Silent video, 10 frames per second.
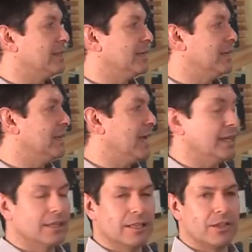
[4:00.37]
the
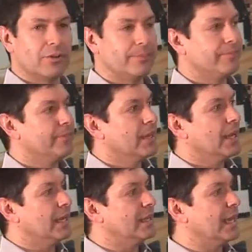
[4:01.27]
end of the unit,
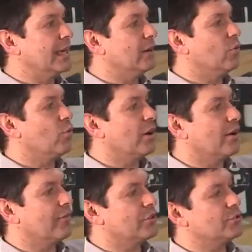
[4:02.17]
and then
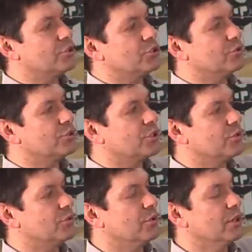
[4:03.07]
wherever you choose
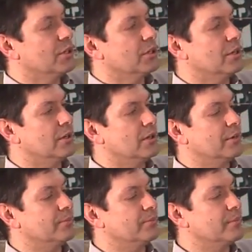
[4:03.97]
to
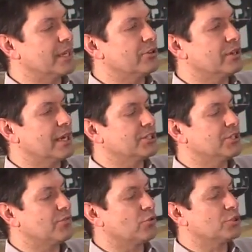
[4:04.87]
make your
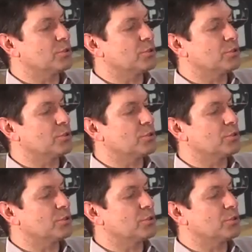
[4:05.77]
connections for